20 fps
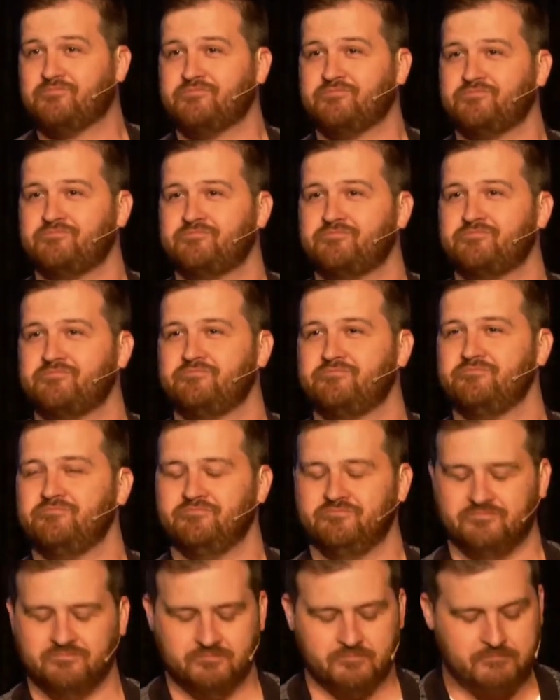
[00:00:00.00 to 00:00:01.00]

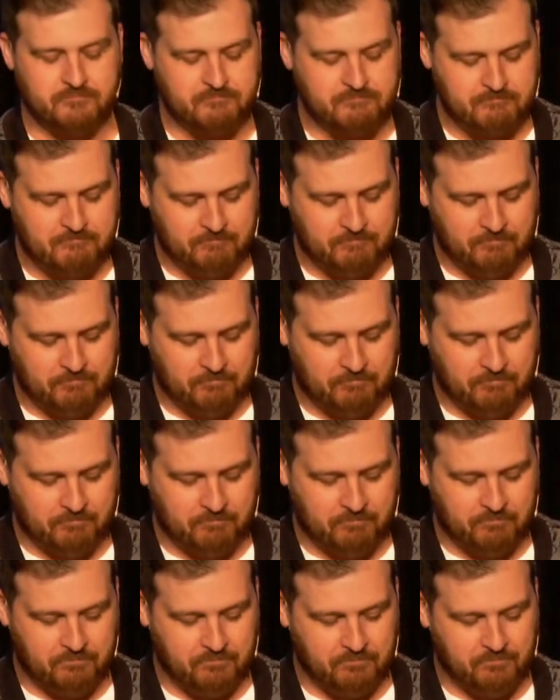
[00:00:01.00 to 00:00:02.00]

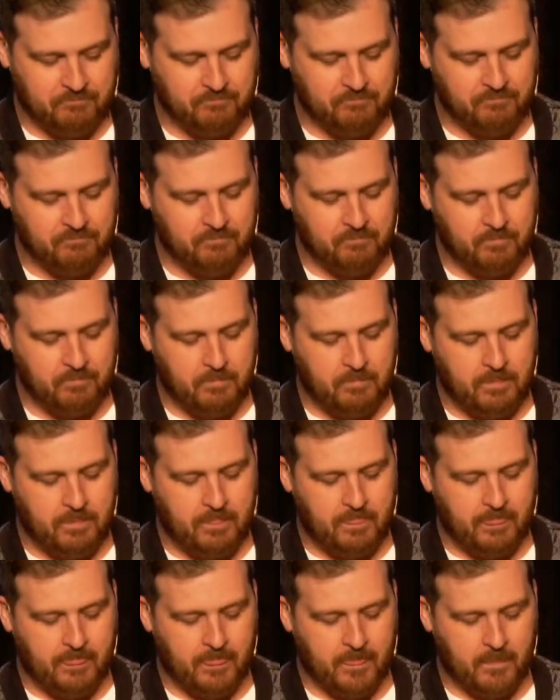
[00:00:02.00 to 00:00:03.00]

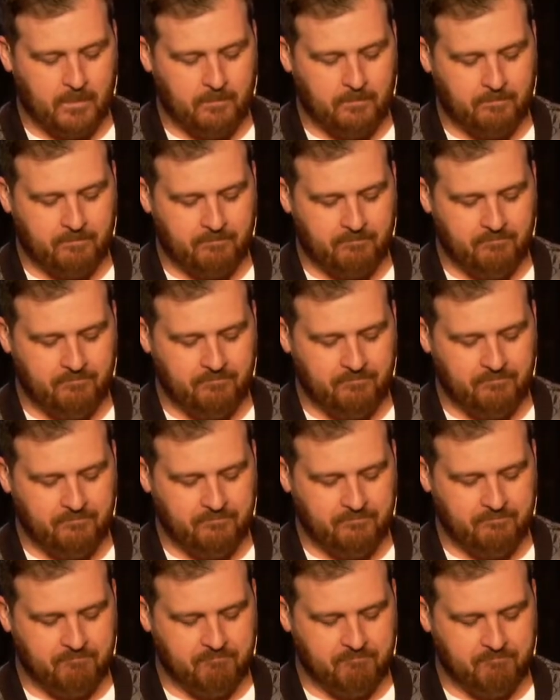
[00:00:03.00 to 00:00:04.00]

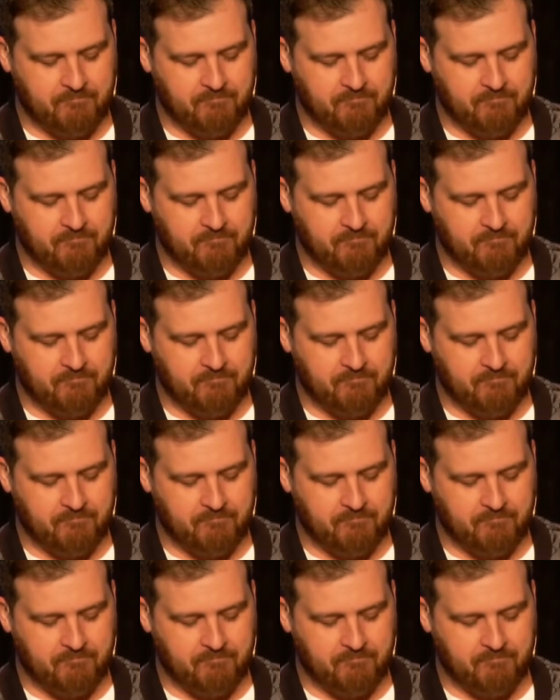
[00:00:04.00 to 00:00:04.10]
[no speech]